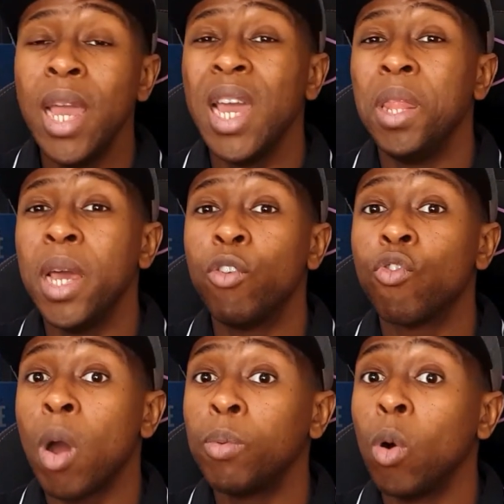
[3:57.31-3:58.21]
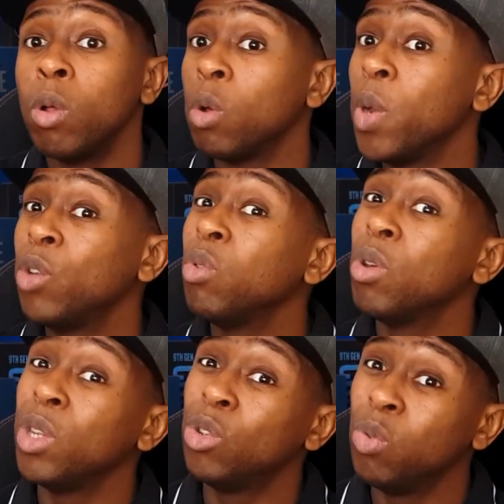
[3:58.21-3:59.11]
and that dropped all the way to
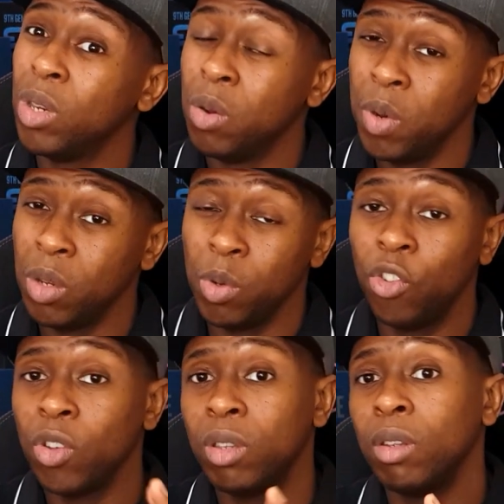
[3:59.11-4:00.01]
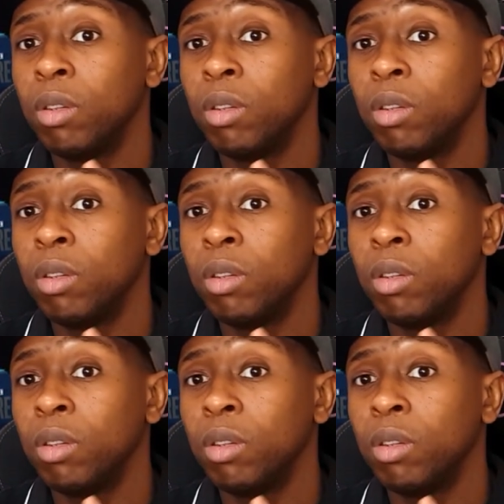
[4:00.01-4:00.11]
32 degrees with just a